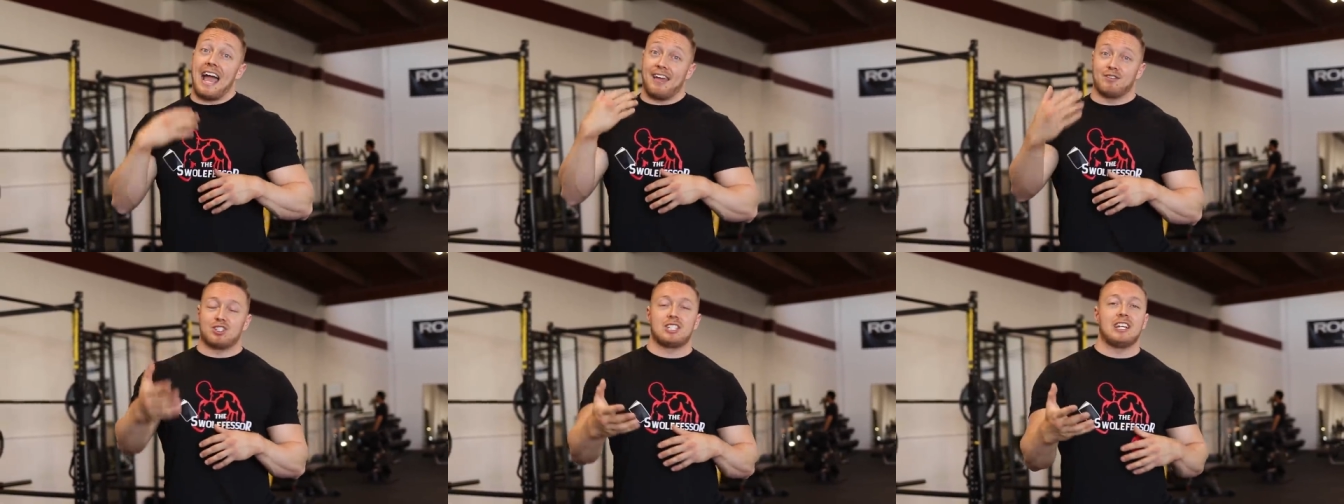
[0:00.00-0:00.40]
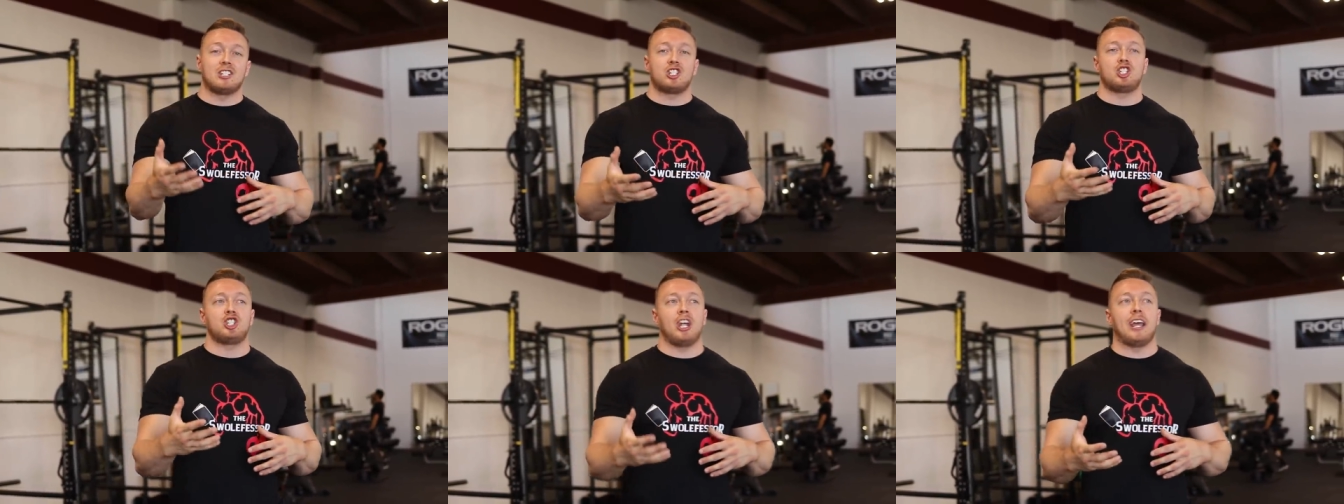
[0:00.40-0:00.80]
I have
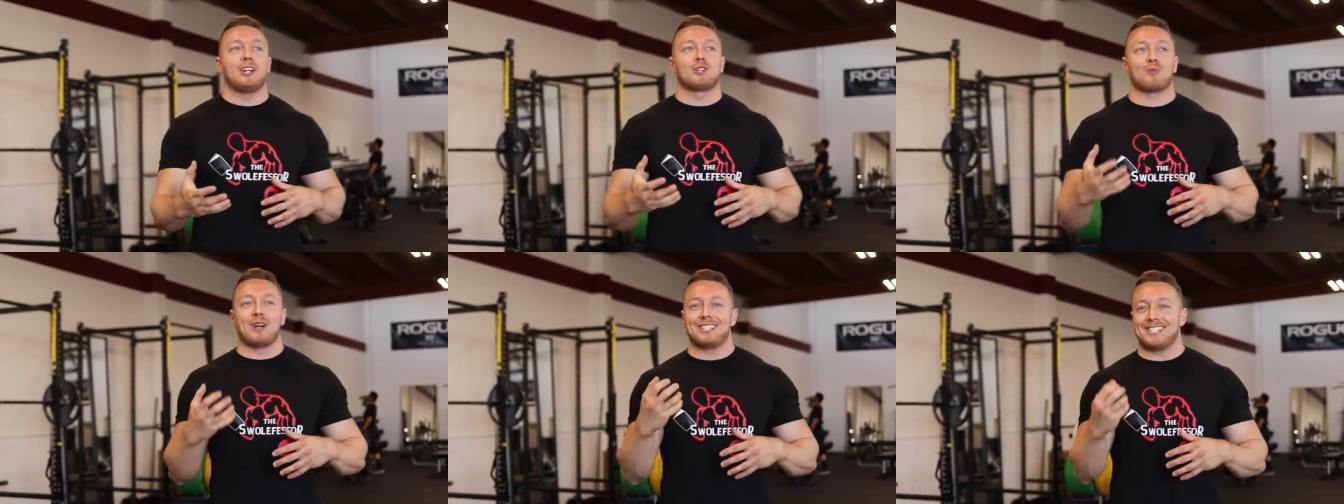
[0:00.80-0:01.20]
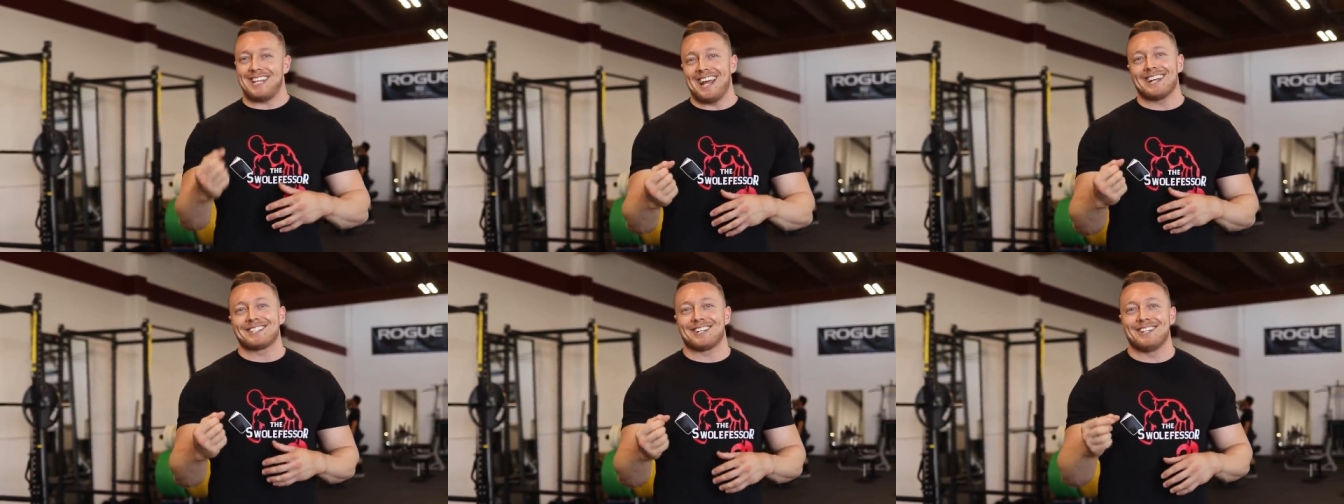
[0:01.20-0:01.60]
since changed my
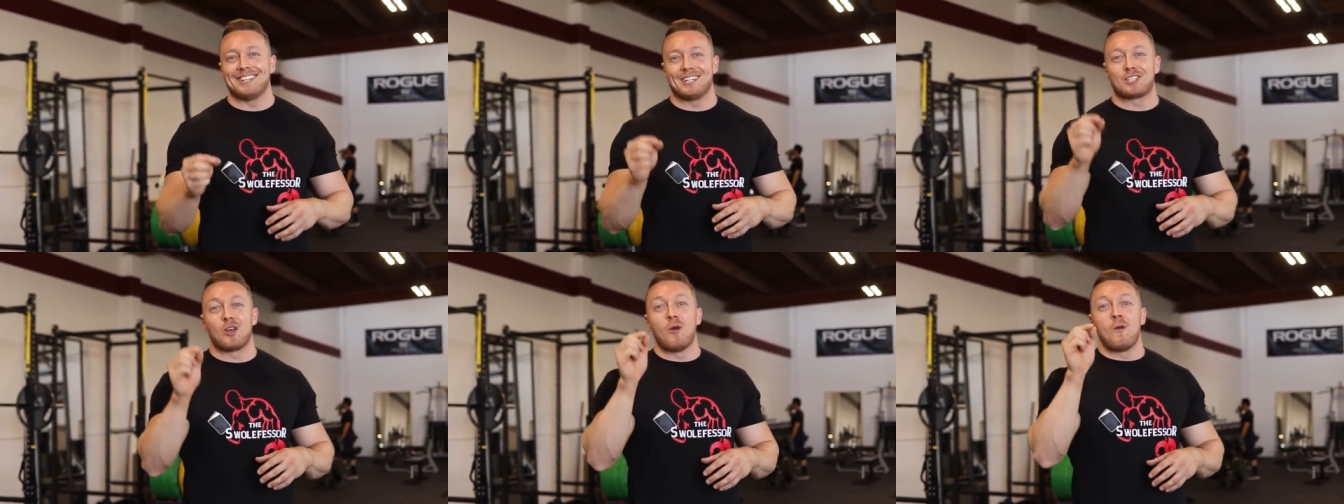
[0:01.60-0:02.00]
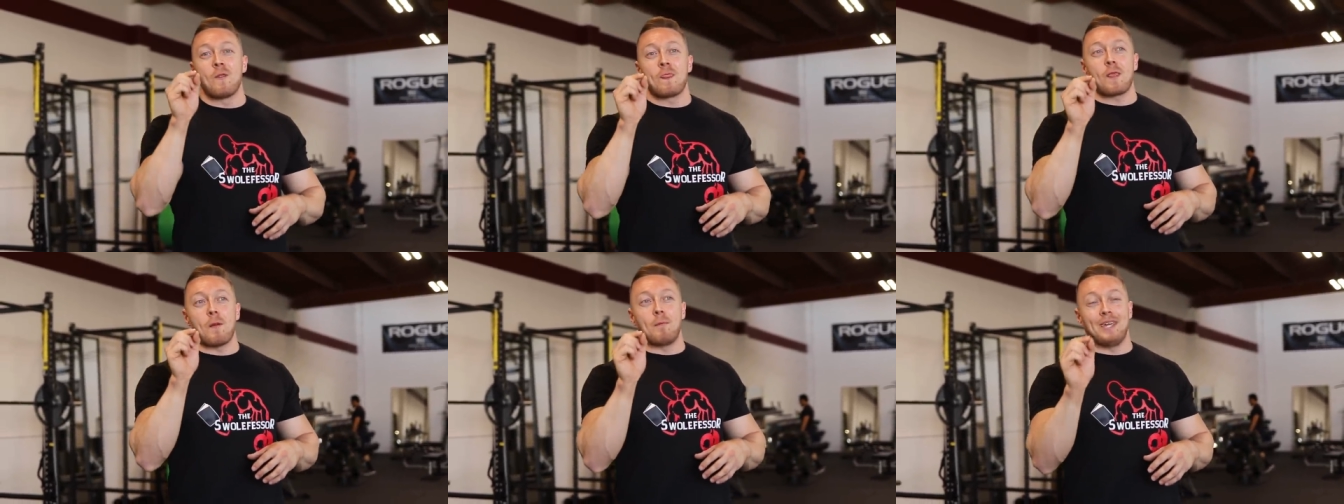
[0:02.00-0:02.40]
stance on this
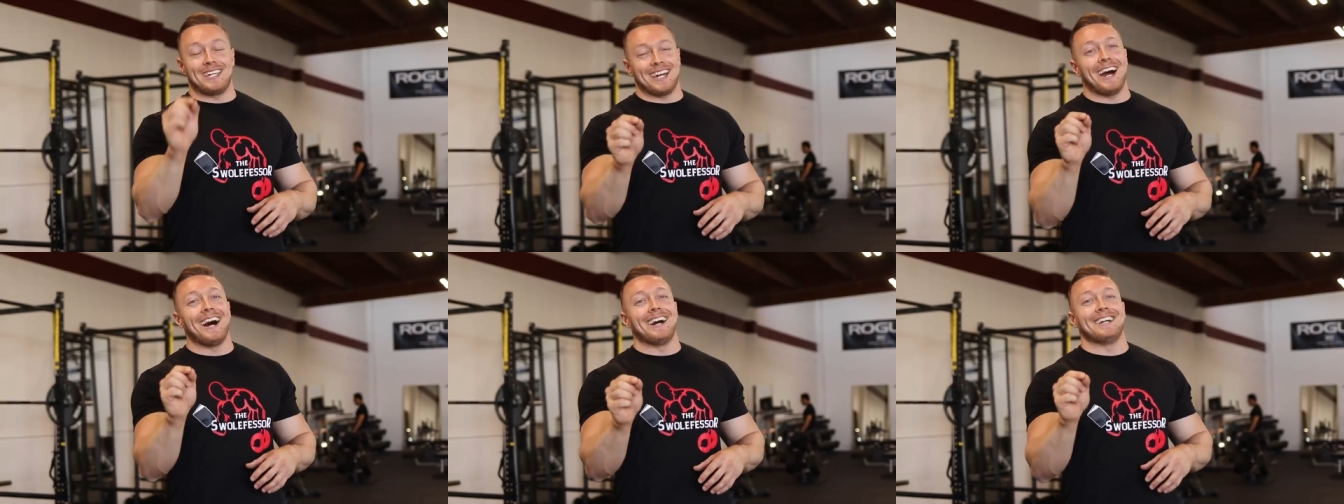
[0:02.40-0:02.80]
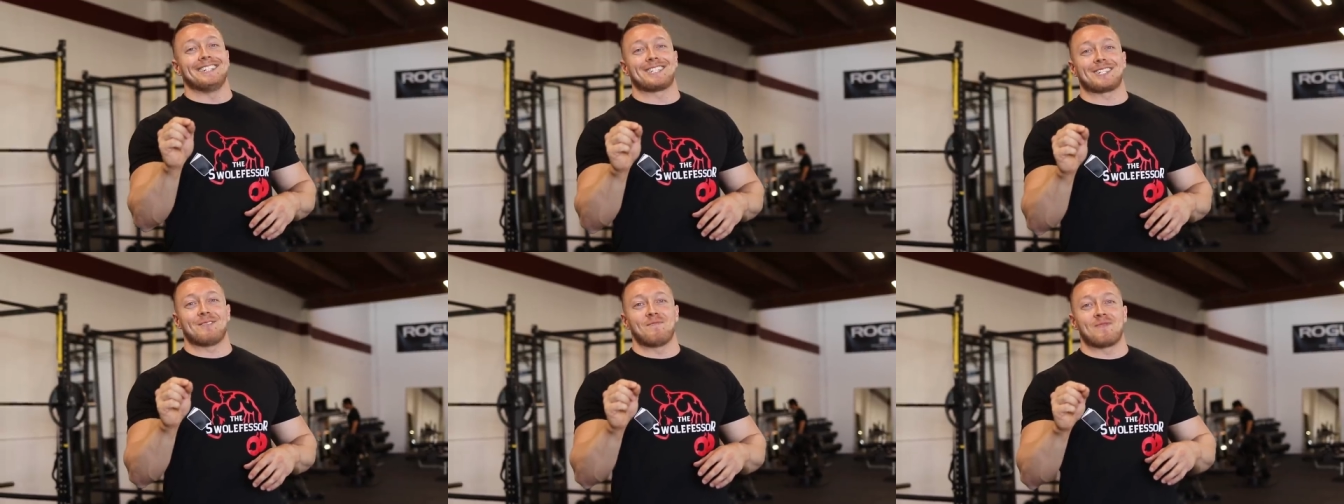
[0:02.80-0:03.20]

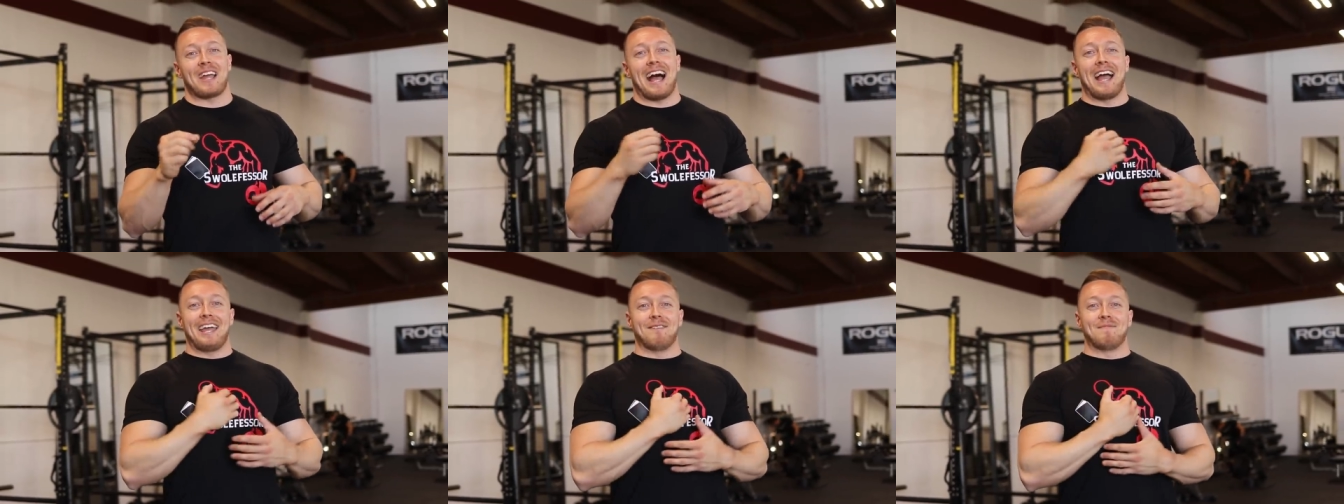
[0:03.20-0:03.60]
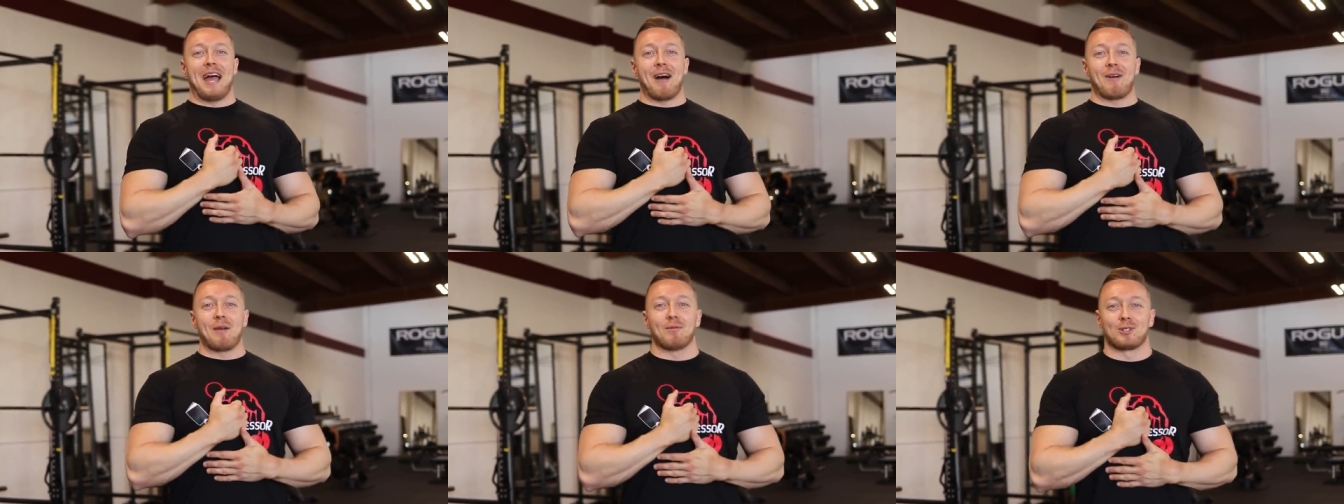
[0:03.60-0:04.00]
because I am
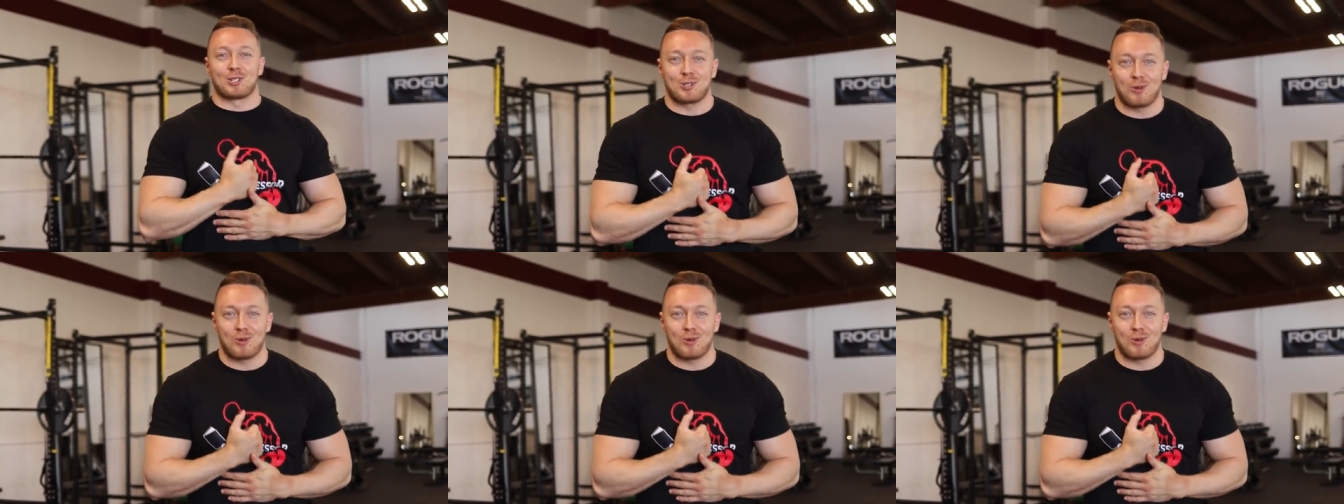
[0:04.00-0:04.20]
now able to